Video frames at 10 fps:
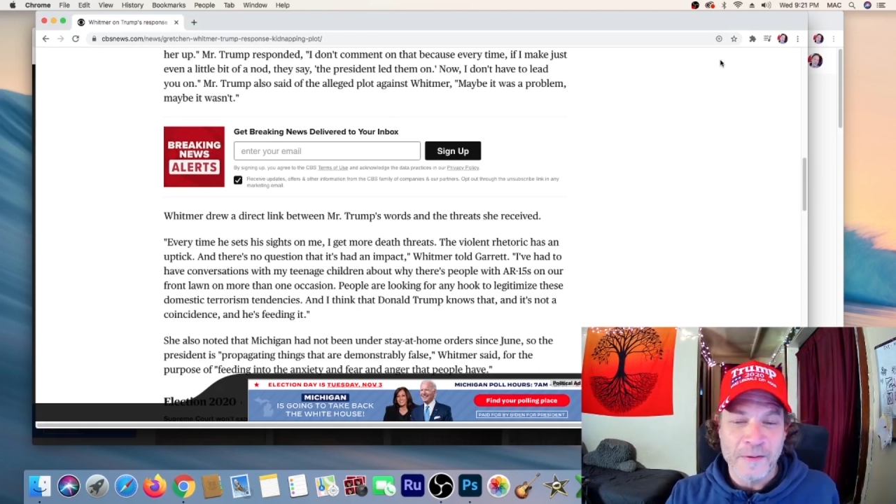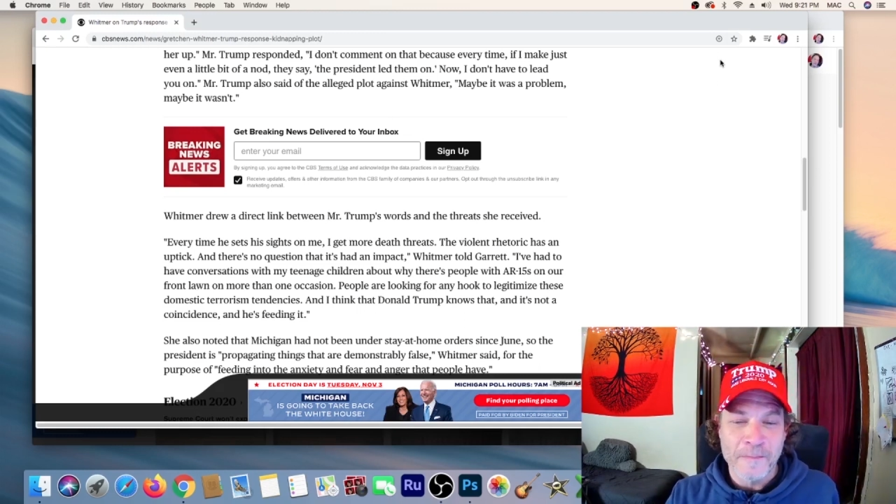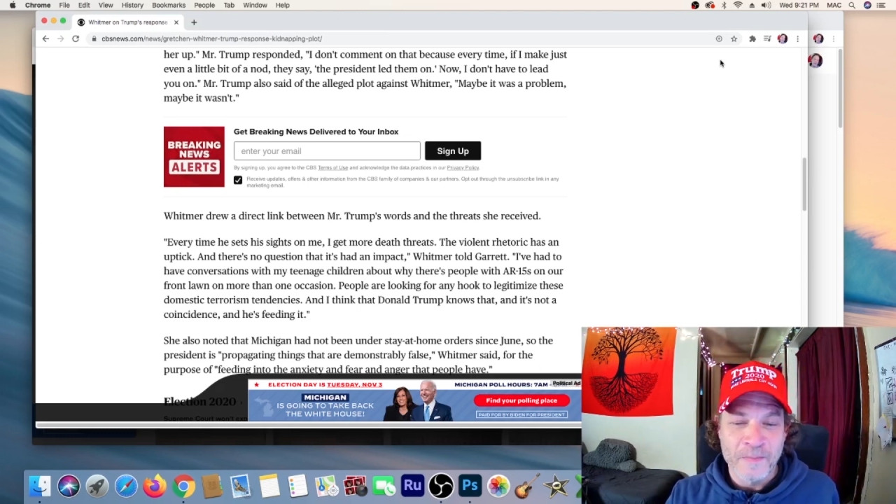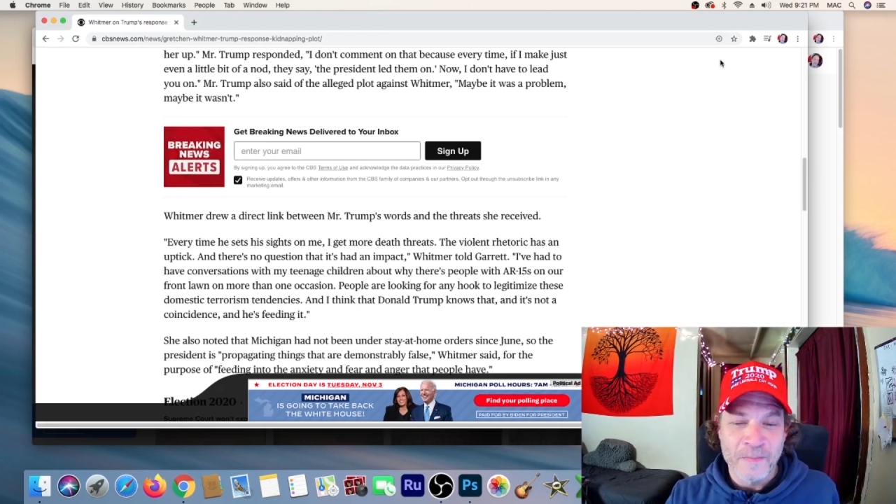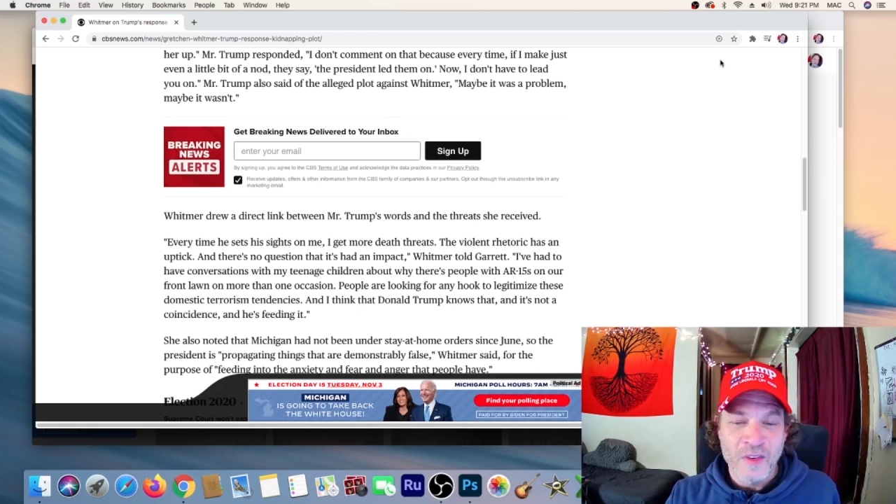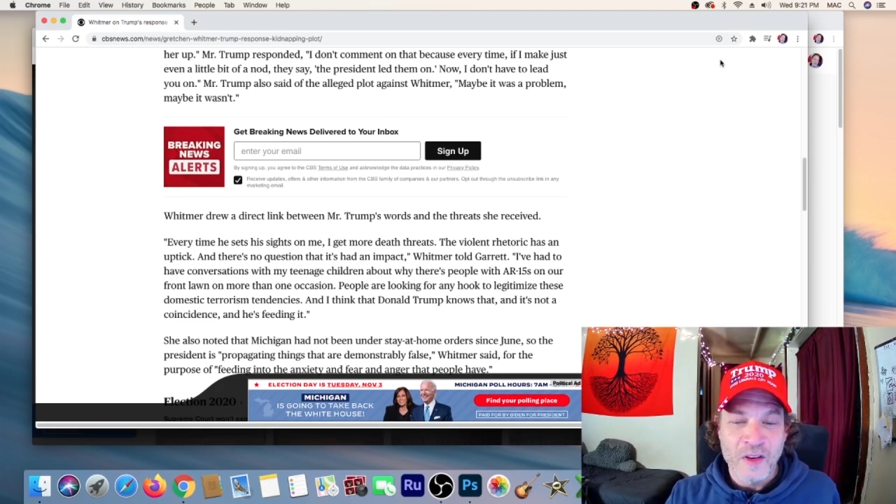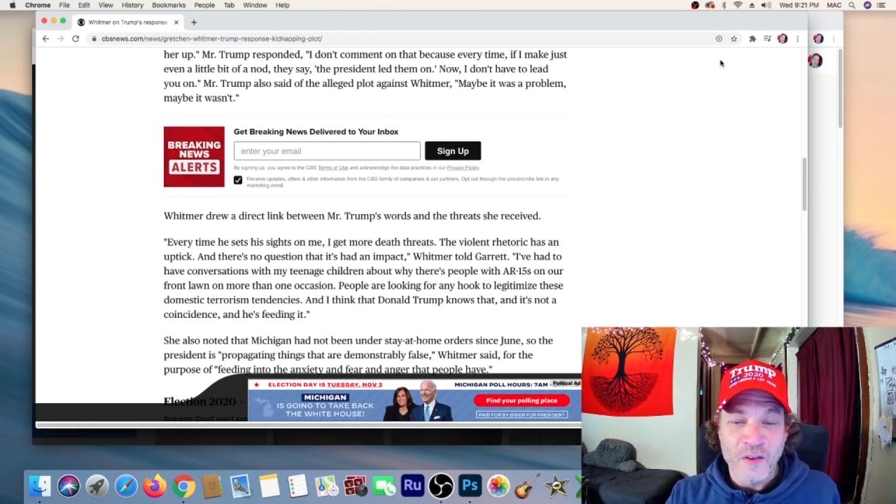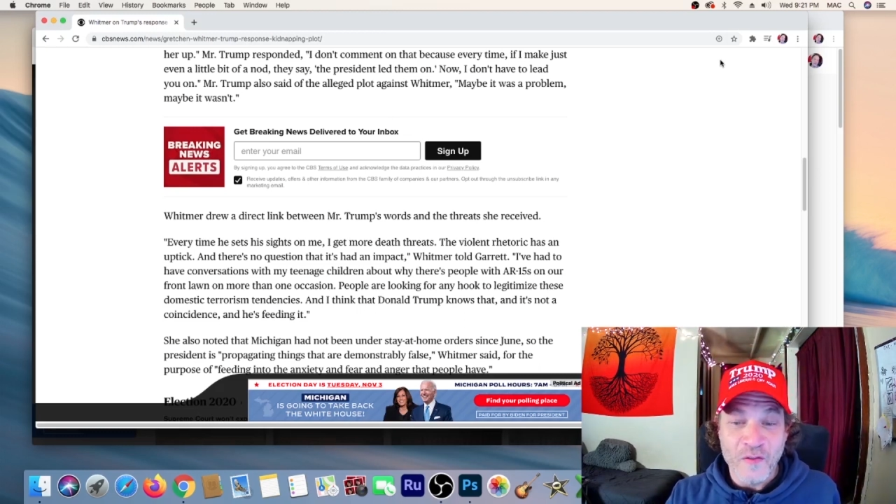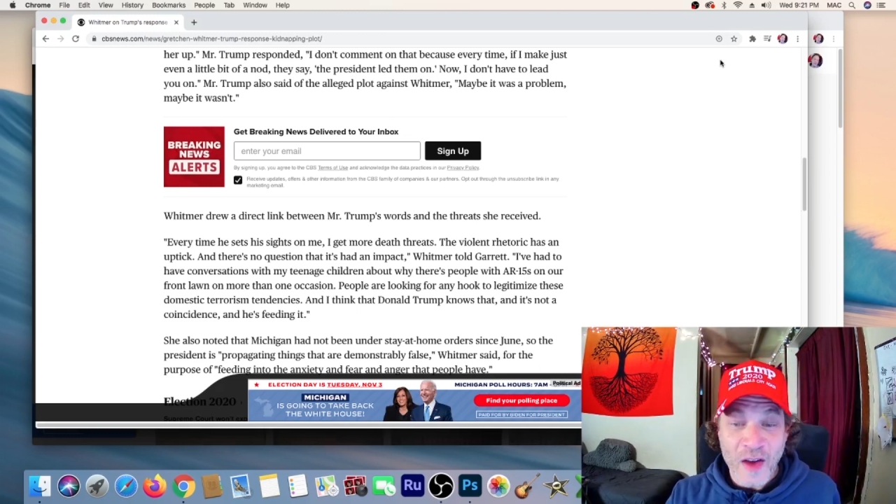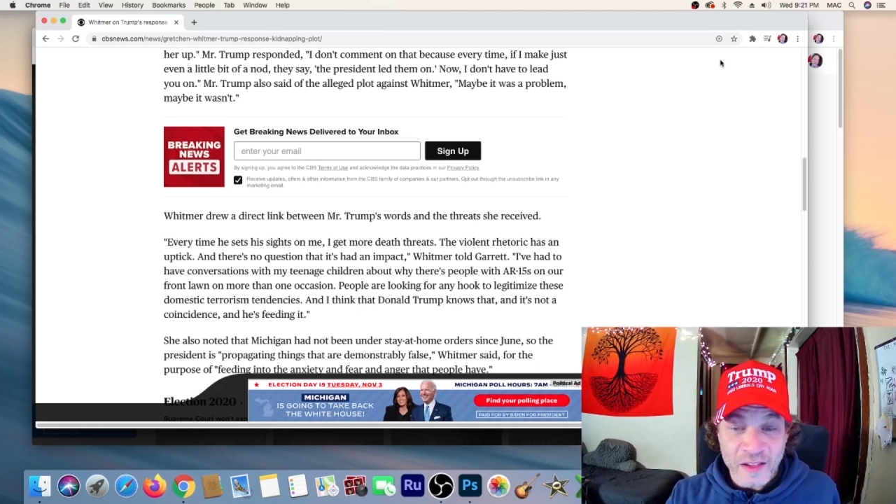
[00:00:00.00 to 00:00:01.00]
The violent
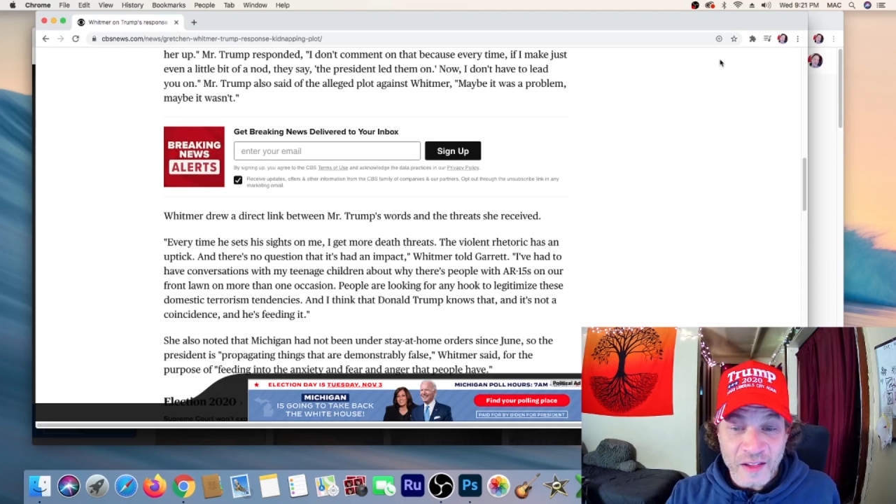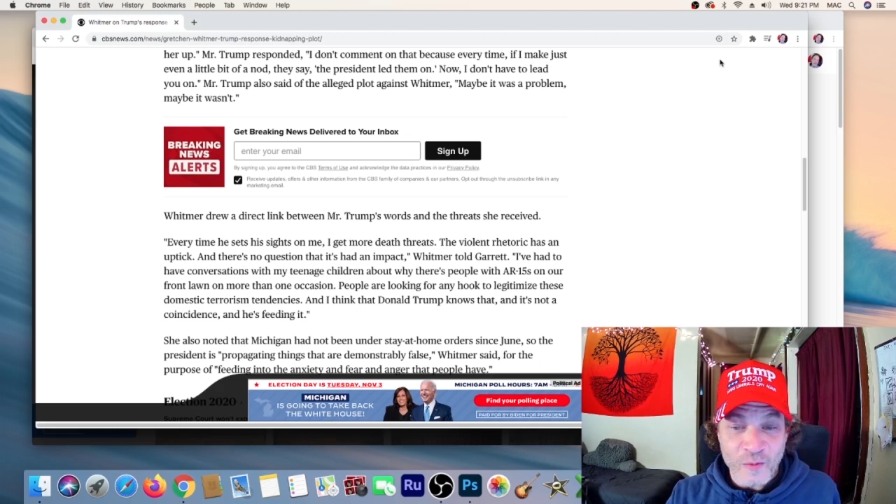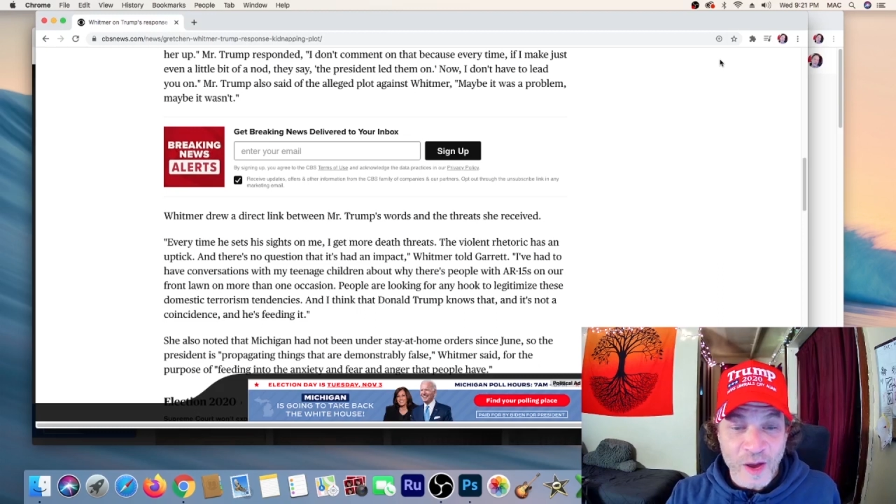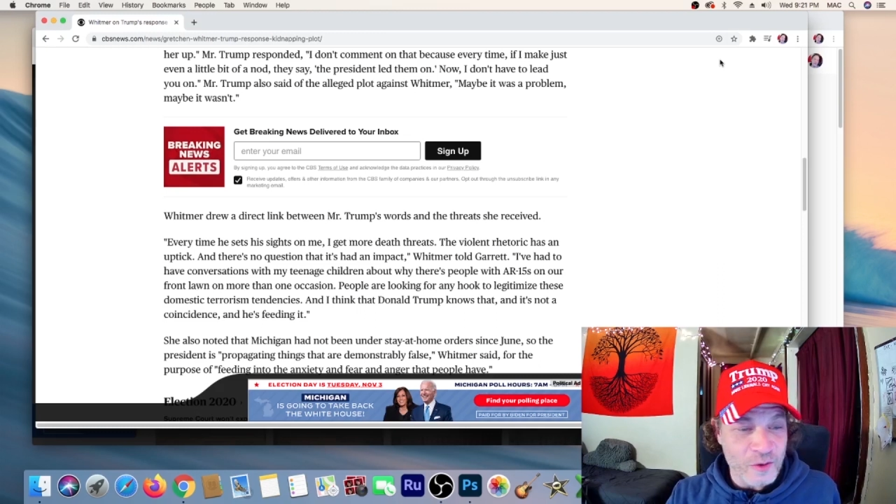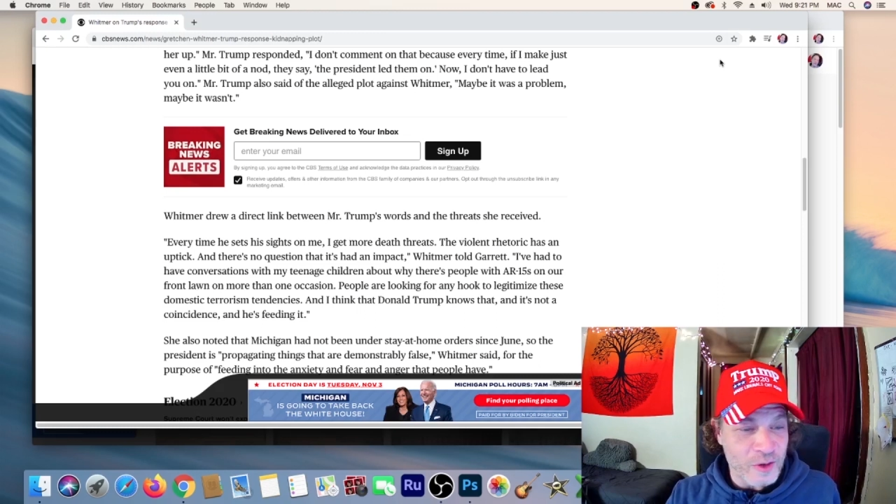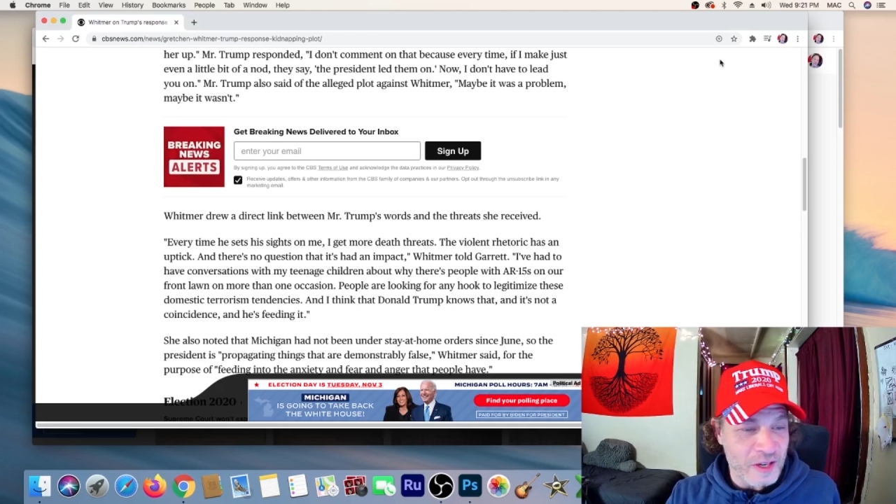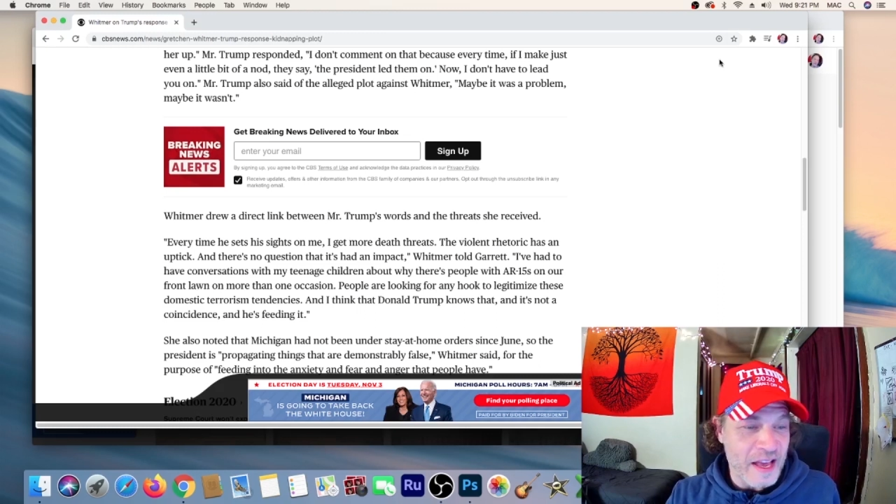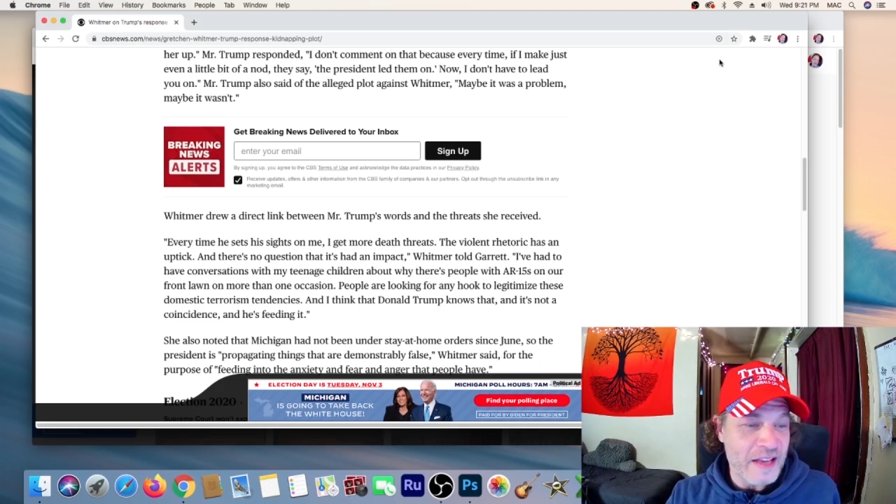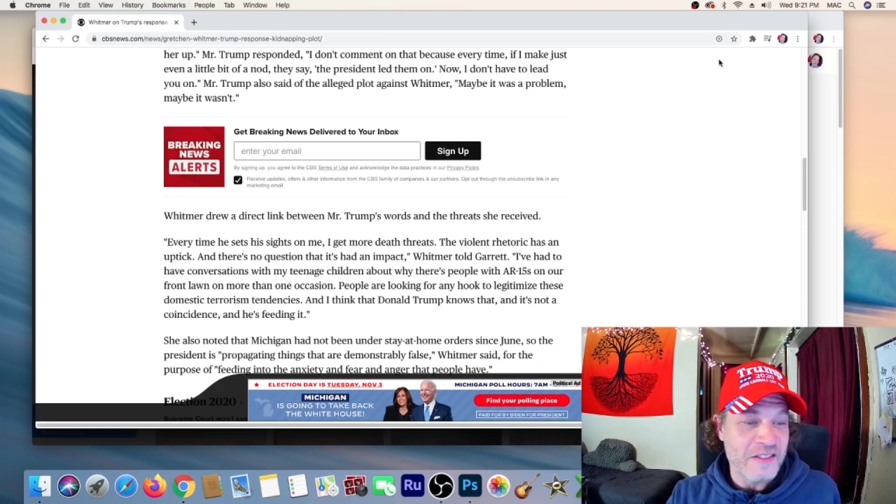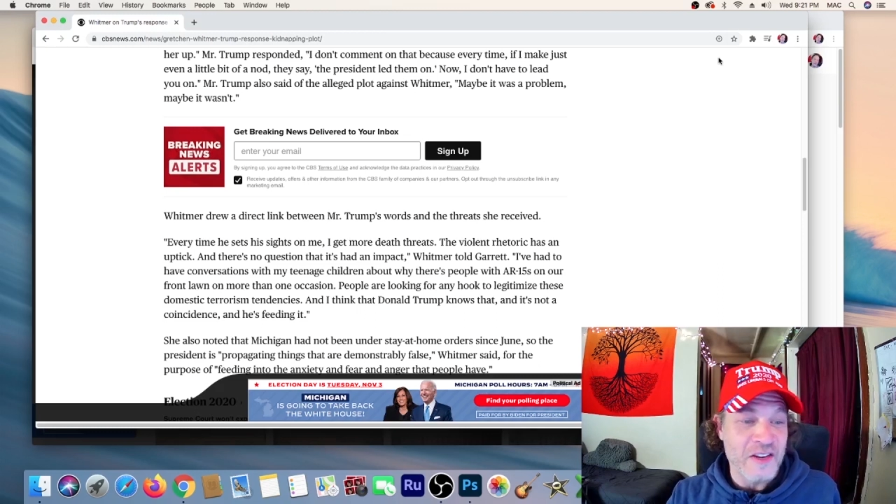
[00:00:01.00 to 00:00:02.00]
rhetoric has an
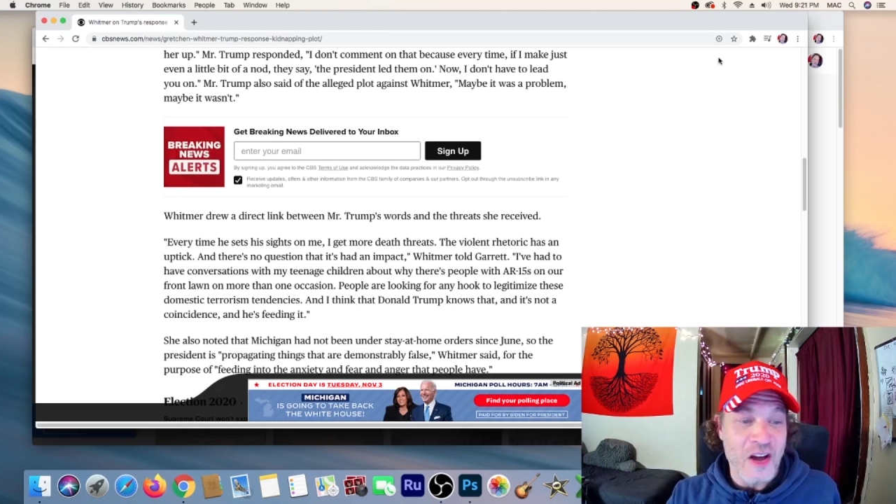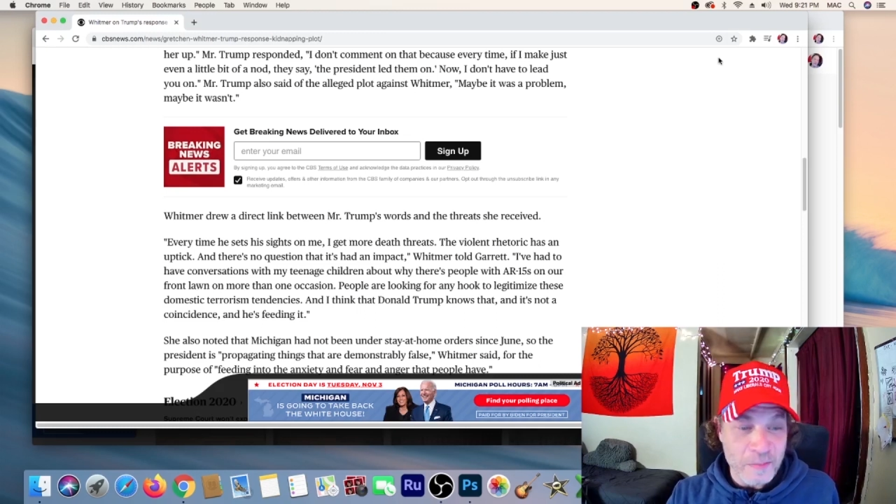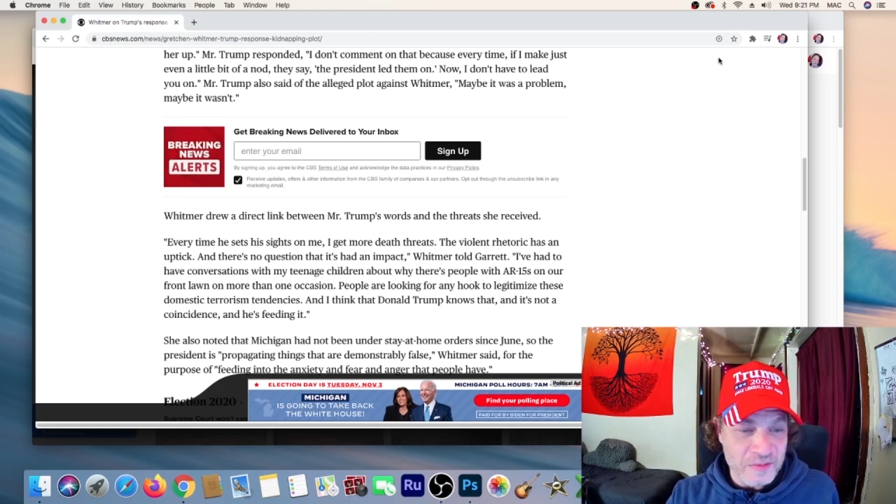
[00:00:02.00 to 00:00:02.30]
uptick,